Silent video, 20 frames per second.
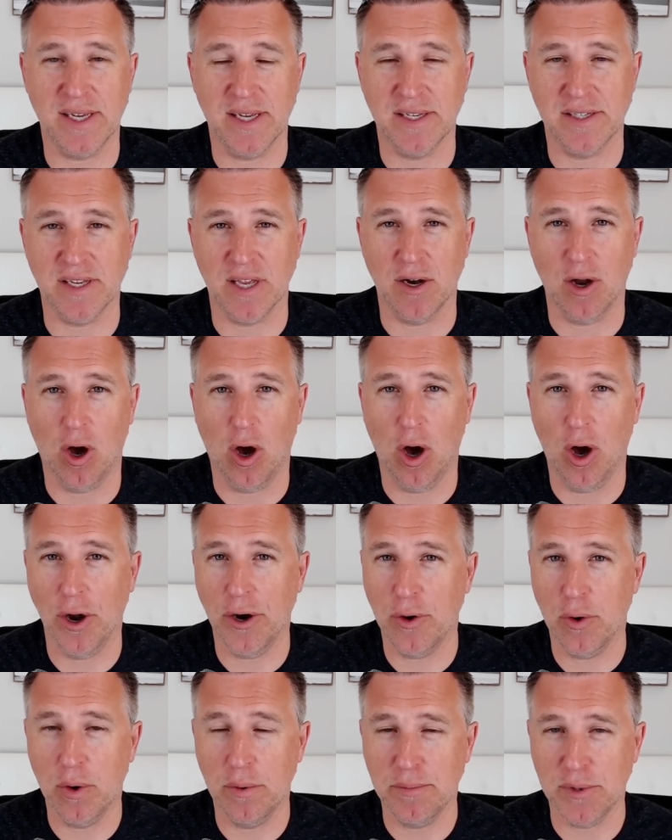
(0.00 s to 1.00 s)
is an
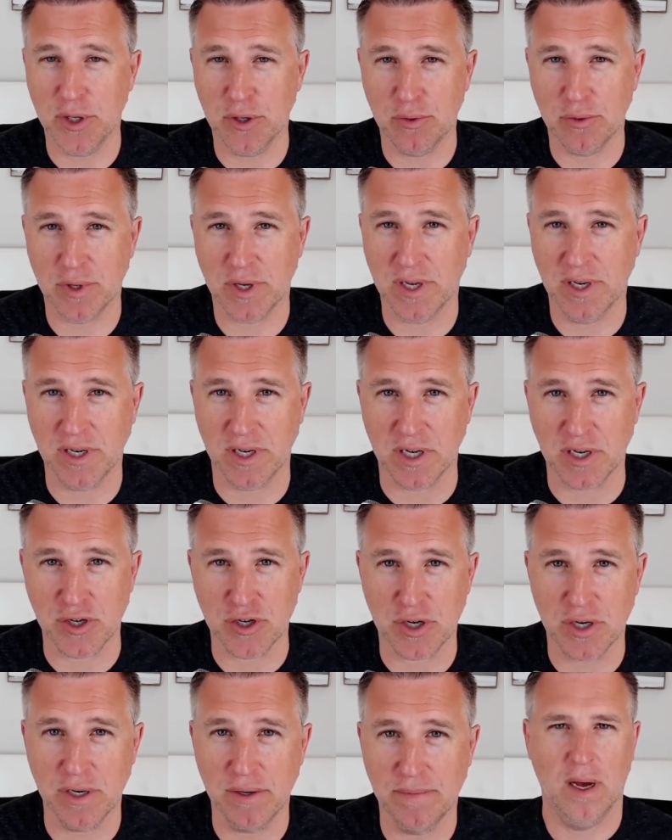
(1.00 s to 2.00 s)
autoimmune
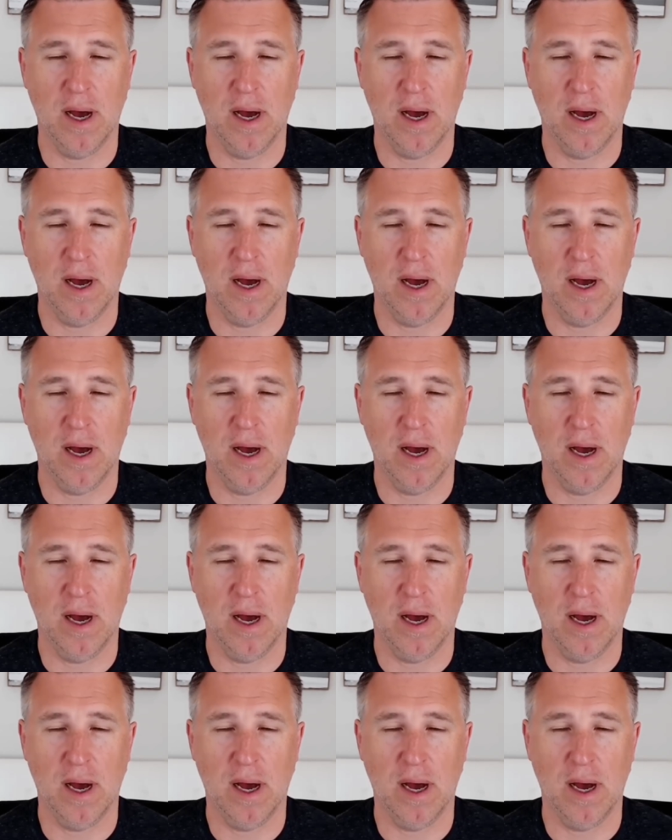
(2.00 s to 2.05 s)
condition.